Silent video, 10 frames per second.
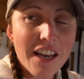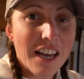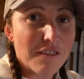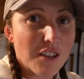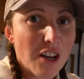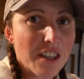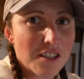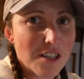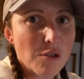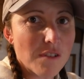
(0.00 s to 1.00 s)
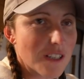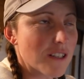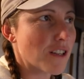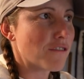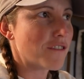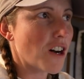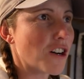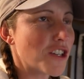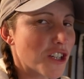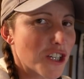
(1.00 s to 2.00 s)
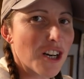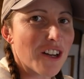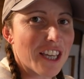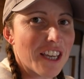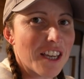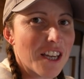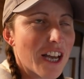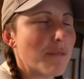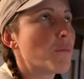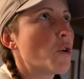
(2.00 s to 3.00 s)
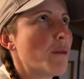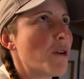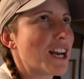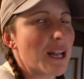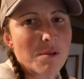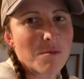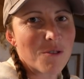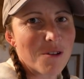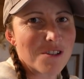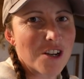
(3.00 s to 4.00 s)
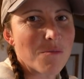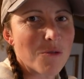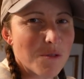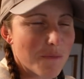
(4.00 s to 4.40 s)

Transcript: And if you like the snow you've seen so far, you're going to like it here. And boy, am I glad we bought those snow boots.